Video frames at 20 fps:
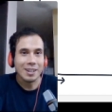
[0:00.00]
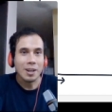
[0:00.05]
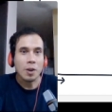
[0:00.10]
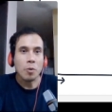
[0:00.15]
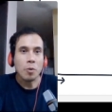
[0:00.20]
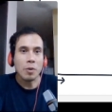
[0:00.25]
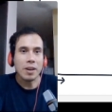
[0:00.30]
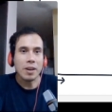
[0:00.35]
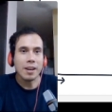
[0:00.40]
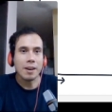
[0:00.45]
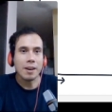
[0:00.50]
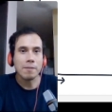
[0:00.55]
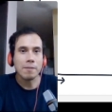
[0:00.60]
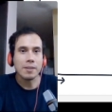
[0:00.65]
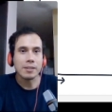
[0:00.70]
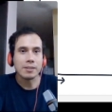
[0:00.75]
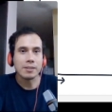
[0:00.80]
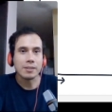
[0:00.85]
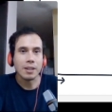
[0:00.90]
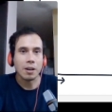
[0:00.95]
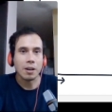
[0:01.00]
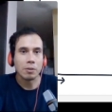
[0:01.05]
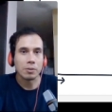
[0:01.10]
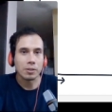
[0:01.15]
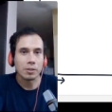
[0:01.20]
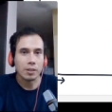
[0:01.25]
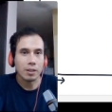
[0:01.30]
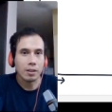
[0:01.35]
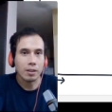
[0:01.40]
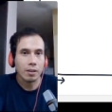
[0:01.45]
We have the
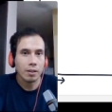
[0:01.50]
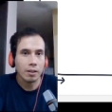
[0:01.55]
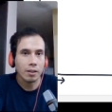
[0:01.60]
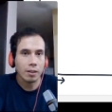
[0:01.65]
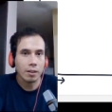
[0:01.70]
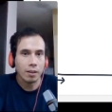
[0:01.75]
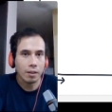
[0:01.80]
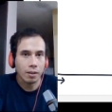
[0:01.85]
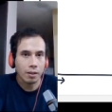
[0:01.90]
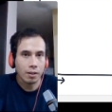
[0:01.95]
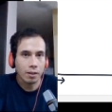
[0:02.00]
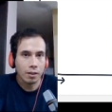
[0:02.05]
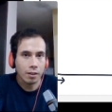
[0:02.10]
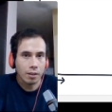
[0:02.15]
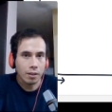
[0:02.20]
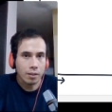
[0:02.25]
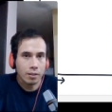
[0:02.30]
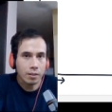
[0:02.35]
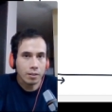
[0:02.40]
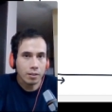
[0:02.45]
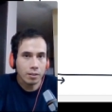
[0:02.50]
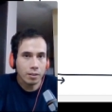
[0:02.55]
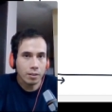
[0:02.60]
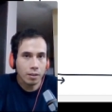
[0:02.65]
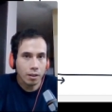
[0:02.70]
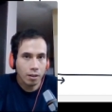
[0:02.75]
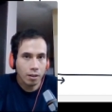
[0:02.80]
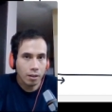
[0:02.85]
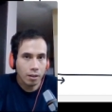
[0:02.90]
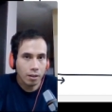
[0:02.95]
sound G,
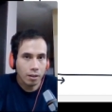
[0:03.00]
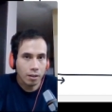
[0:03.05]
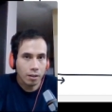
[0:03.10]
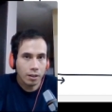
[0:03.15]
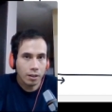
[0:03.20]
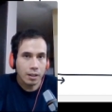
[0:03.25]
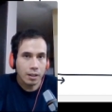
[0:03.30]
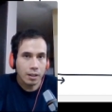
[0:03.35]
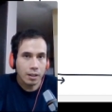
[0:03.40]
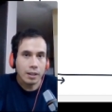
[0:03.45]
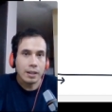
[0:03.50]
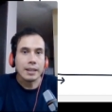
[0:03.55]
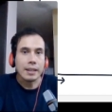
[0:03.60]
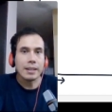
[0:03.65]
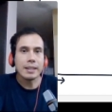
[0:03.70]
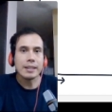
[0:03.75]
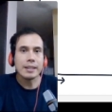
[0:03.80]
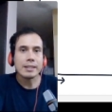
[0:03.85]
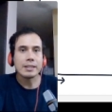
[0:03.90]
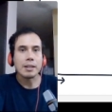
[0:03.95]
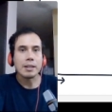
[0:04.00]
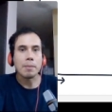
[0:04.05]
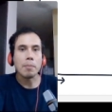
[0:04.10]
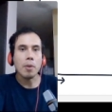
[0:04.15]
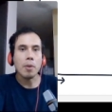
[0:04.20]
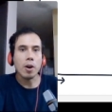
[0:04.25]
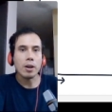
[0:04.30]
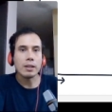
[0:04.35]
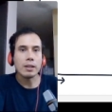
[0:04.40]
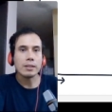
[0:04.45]
G. It is a
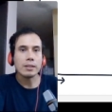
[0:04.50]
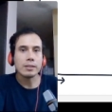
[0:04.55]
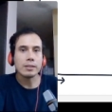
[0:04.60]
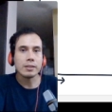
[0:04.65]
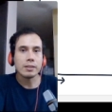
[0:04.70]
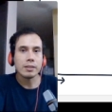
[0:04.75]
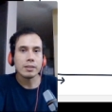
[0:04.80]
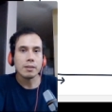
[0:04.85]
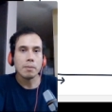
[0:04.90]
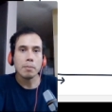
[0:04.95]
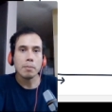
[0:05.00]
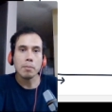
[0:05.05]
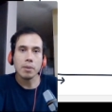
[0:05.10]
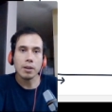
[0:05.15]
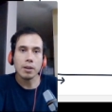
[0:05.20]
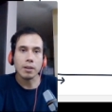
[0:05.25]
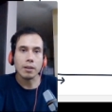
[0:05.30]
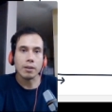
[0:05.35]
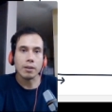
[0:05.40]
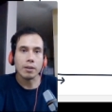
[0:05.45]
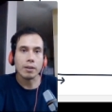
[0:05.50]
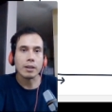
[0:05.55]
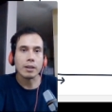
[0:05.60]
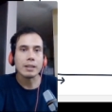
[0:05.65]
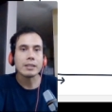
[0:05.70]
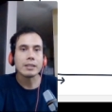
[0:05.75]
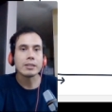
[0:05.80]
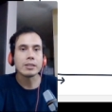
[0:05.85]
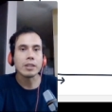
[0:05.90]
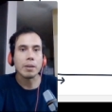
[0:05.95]
voiced velar
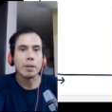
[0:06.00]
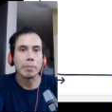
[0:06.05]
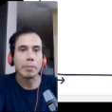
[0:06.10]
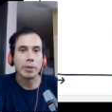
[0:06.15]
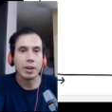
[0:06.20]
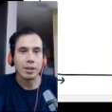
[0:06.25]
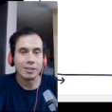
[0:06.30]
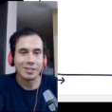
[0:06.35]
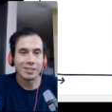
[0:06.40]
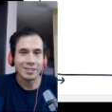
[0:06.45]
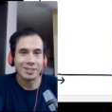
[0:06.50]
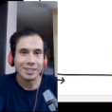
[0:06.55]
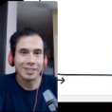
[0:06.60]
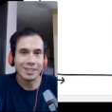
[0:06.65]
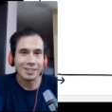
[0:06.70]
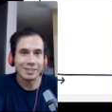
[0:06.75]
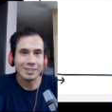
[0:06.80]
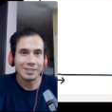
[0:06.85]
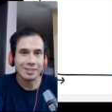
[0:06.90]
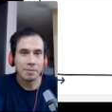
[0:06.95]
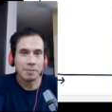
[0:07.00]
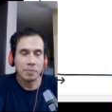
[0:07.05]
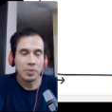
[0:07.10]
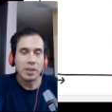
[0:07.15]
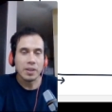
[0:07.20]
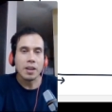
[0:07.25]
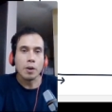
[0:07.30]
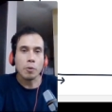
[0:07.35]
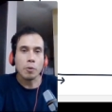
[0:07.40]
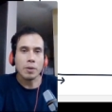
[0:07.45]
stop consonant.
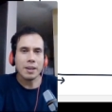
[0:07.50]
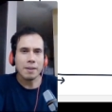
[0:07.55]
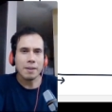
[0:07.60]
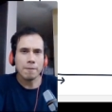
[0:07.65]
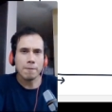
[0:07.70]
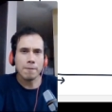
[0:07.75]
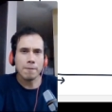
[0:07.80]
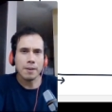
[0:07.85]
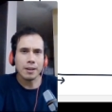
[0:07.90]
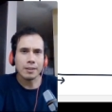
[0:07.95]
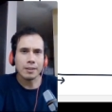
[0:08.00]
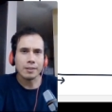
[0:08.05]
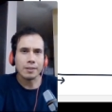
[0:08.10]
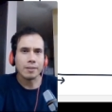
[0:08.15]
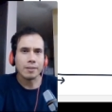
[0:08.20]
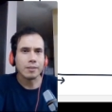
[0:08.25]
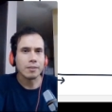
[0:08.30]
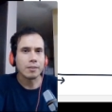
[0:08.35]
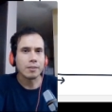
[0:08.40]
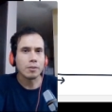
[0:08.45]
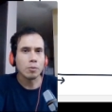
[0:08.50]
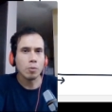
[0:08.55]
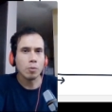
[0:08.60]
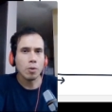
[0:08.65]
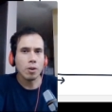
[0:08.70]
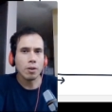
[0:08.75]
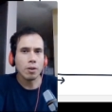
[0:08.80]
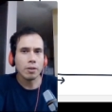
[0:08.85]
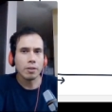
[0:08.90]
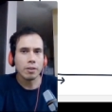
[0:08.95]
We can find it in the
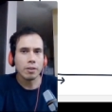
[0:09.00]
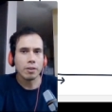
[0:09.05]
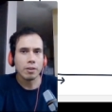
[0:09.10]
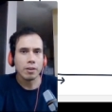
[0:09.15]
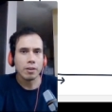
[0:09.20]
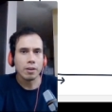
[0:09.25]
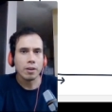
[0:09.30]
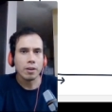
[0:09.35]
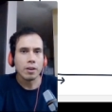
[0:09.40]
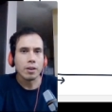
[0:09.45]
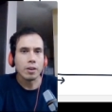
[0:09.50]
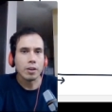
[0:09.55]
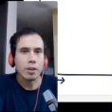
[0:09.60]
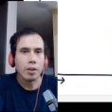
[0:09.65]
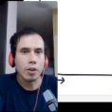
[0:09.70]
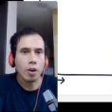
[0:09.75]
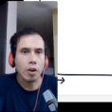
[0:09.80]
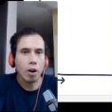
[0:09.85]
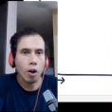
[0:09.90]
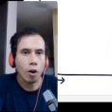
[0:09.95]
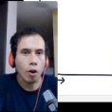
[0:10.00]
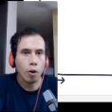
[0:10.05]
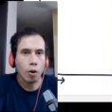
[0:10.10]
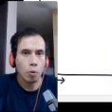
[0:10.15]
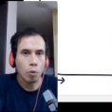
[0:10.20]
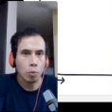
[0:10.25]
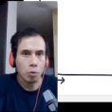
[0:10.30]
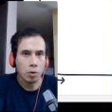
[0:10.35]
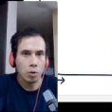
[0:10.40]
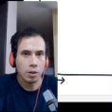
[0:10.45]
word
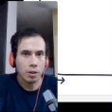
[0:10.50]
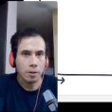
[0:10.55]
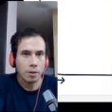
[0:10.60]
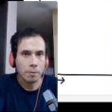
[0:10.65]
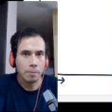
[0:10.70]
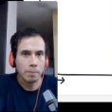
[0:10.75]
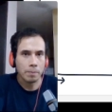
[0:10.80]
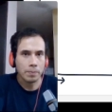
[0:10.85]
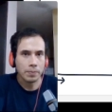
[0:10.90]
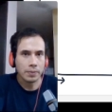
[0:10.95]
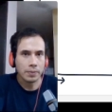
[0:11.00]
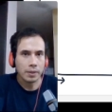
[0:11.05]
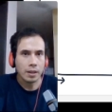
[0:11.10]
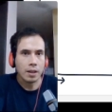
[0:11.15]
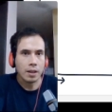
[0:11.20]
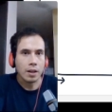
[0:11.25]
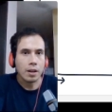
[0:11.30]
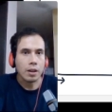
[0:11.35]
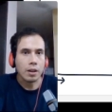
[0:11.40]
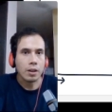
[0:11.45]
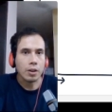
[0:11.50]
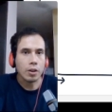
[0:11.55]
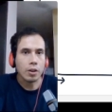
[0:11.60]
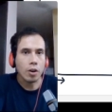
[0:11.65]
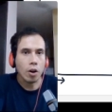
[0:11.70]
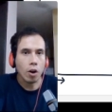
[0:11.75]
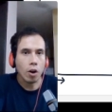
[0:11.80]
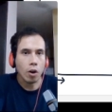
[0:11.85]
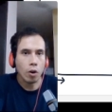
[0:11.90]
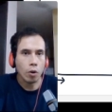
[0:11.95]
go,
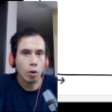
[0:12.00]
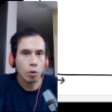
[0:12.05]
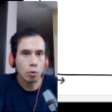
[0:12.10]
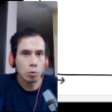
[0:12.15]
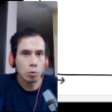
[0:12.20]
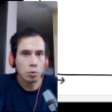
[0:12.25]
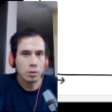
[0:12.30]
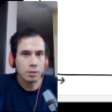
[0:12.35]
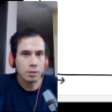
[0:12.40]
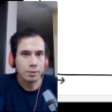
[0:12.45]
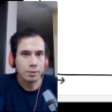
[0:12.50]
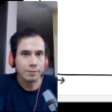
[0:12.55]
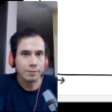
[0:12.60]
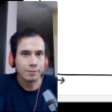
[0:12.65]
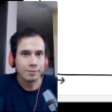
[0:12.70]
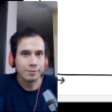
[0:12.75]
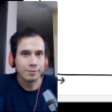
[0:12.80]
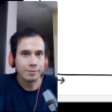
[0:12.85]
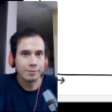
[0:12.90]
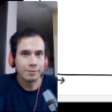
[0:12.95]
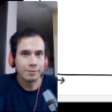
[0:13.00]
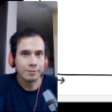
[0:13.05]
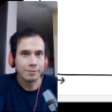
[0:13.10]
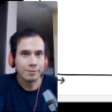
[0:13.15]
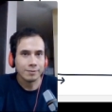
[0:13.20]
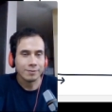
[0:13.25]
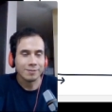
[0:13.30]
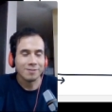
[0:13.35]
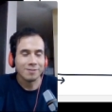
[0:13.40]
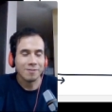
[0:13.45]
go.
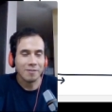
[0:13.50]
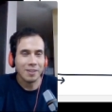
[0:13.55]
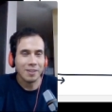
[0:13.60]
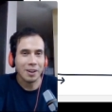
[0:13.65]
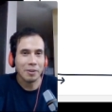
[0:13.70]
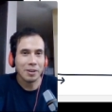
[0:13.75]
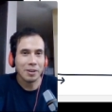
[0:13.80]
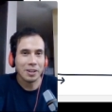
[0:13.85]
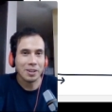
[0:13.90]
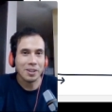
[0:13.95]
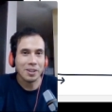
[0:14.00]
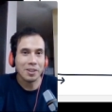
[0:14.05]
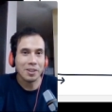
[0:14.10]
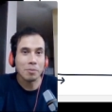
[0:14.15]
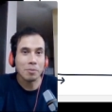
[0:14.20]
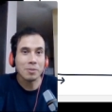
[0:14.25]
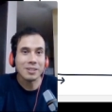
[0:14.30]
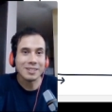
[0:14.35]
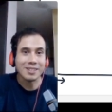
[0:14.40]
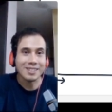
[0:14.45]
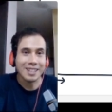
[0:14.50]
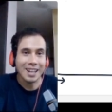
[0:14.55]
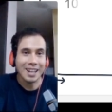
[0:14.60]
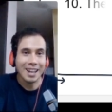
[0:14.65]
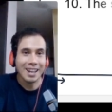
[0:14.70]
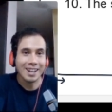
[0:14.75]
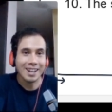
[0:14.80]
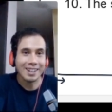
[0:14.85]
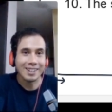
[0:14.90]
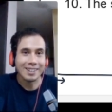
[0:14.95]
Very good. Number
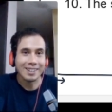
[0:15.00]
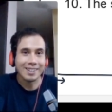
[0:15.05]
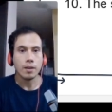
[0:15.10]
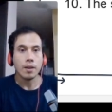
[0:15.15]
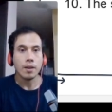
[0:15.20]
10.